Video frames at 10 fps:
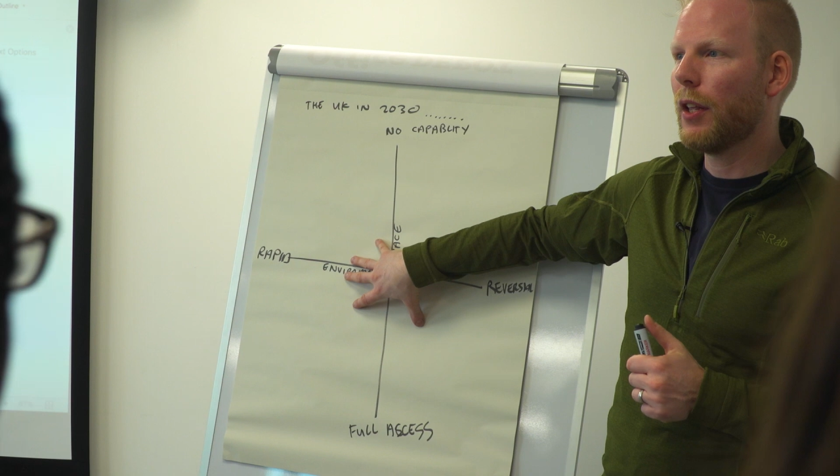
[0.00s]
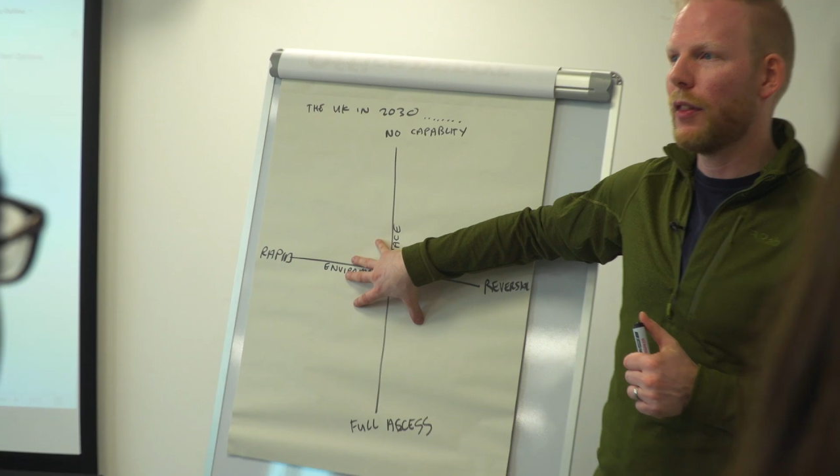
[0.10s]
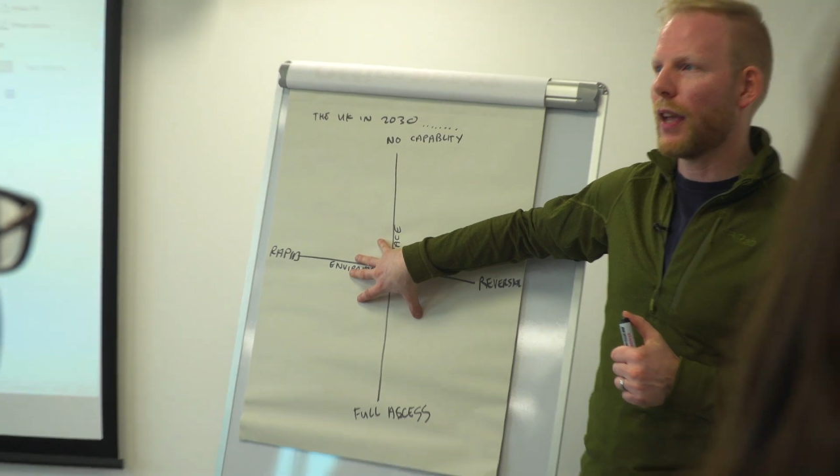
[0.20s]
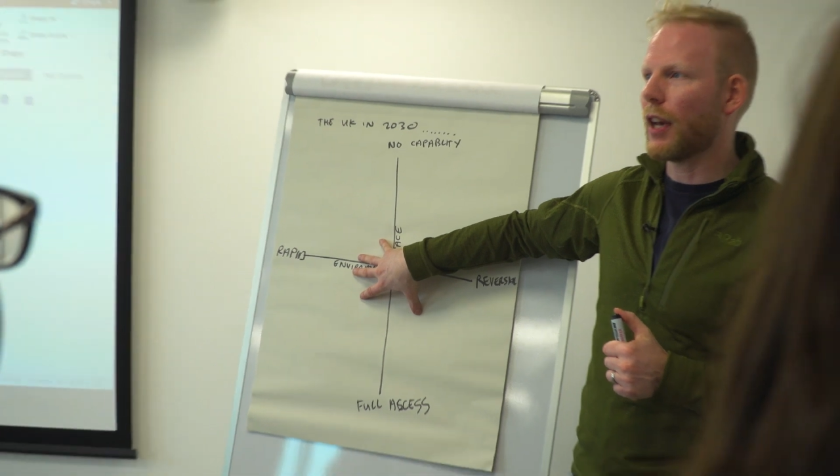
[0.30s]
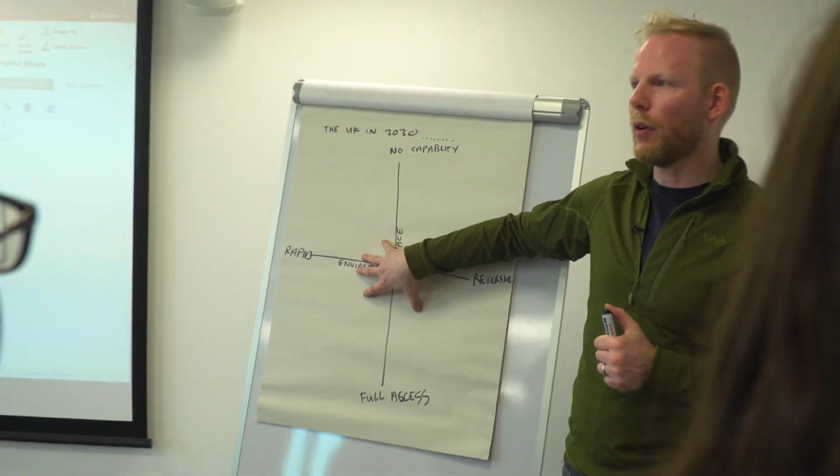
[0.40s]

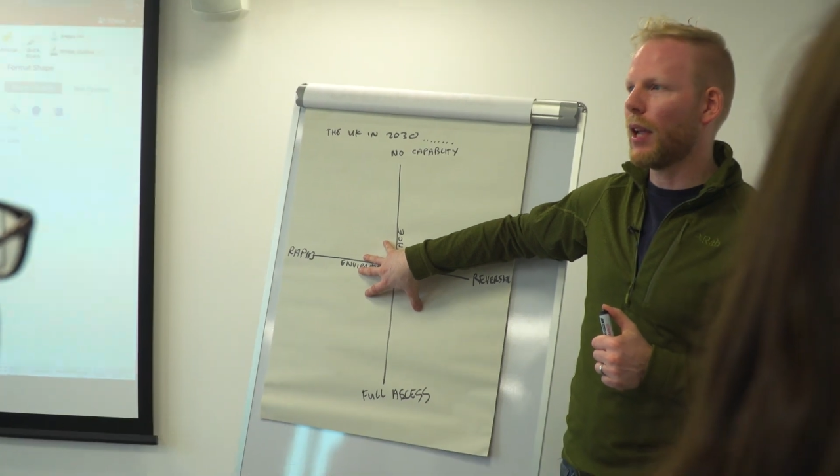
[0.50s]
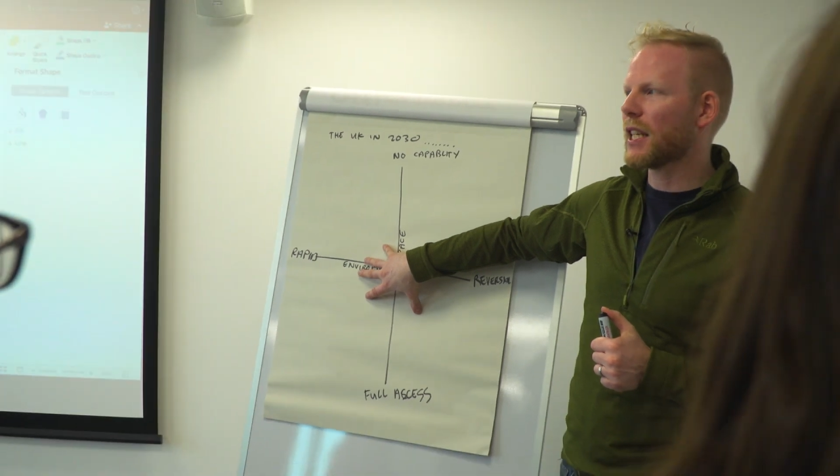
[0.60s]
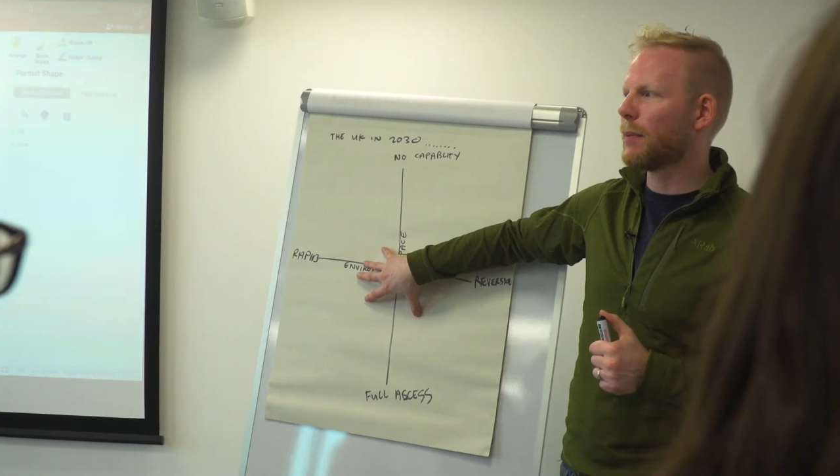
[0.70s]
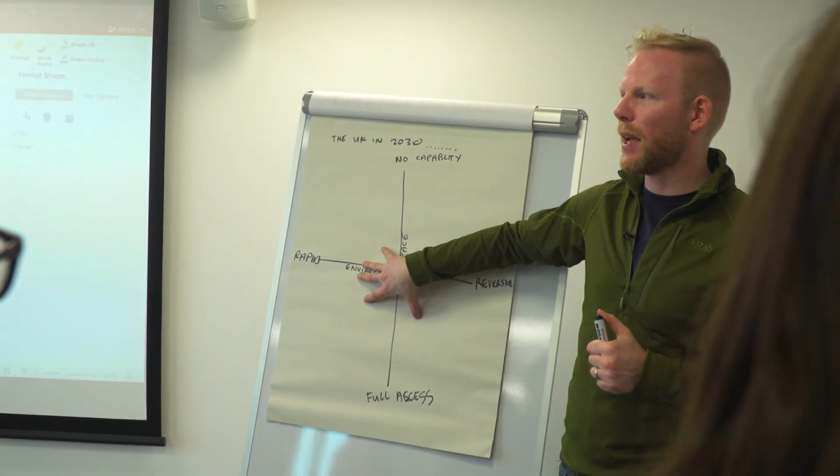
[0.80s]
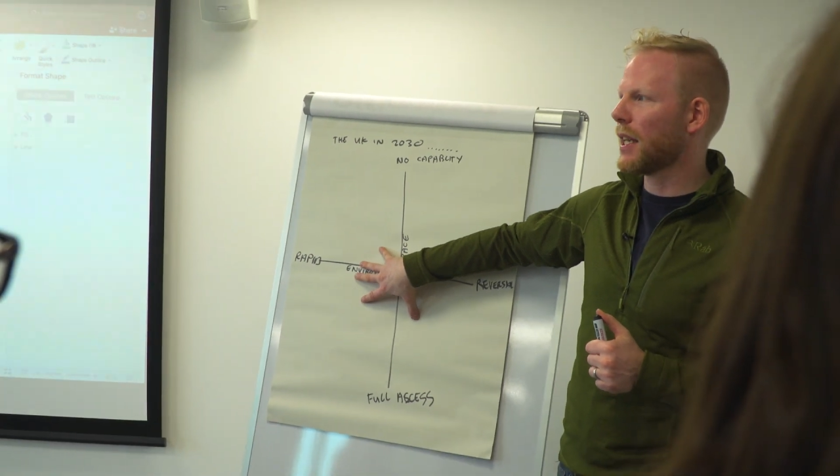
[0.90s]
kind of
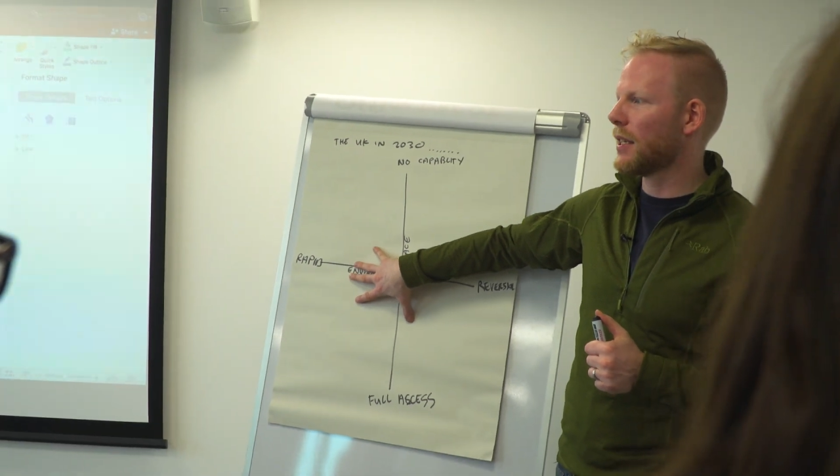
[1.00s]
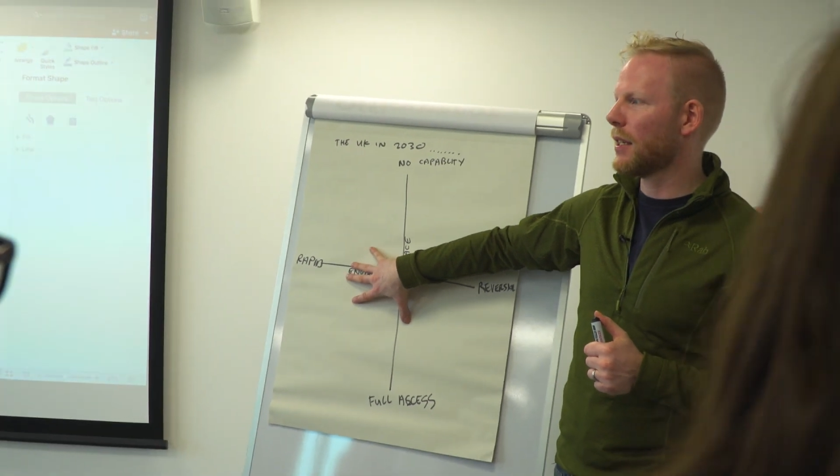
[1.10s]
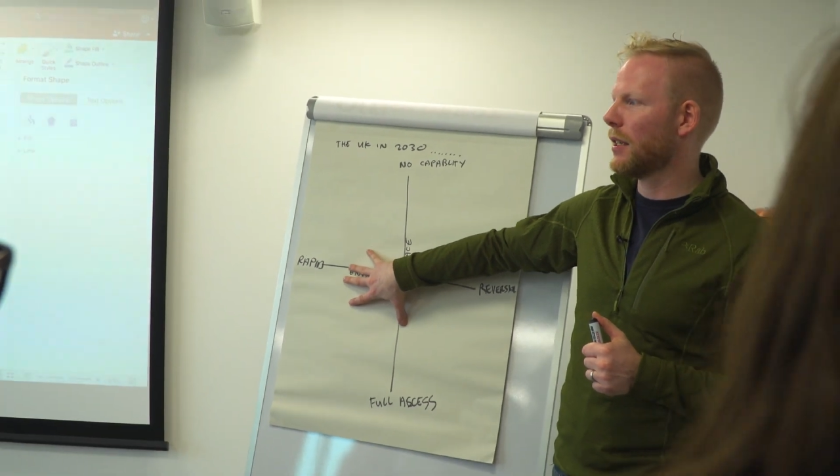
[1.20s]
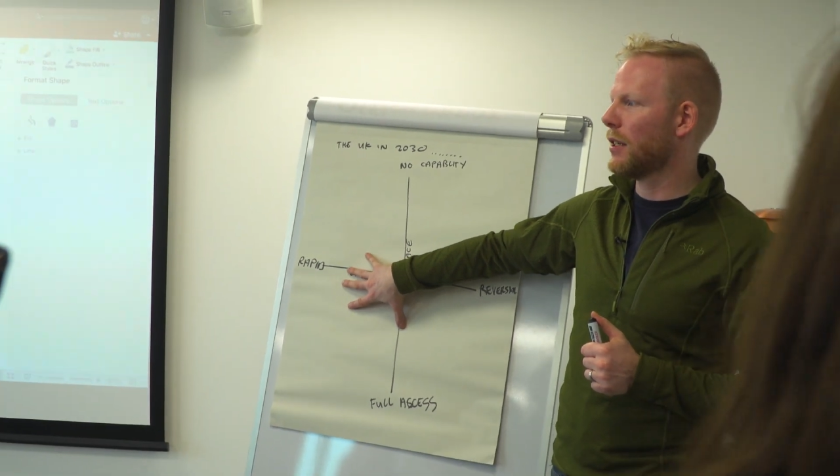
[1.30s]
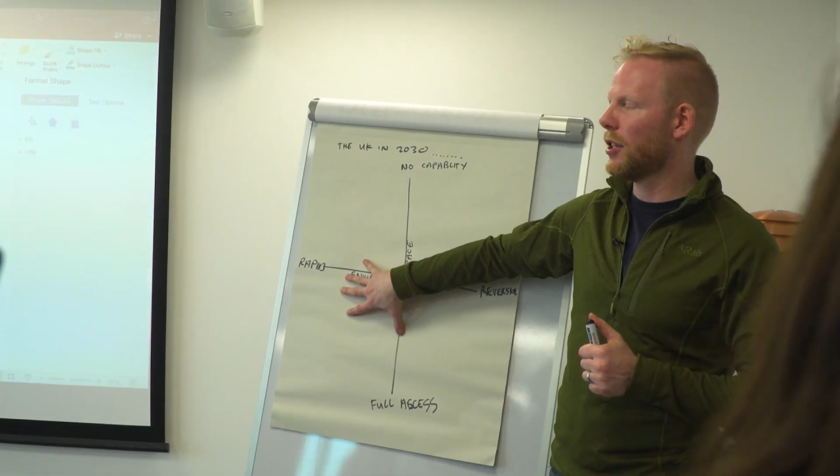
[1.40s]

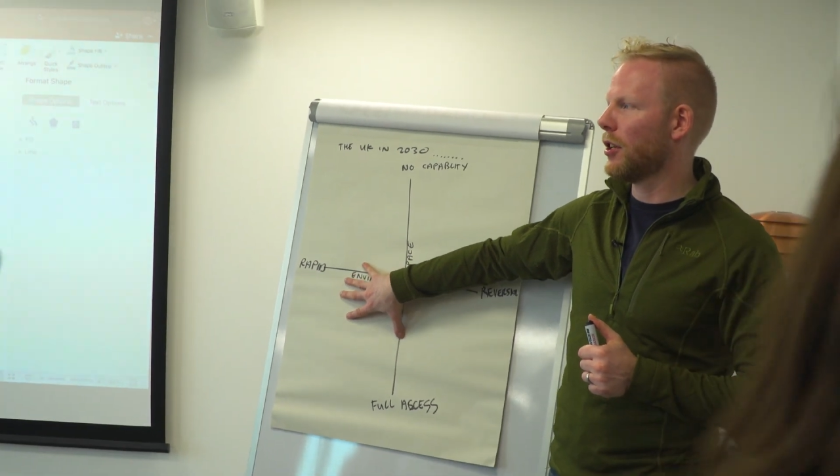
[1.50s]
objectively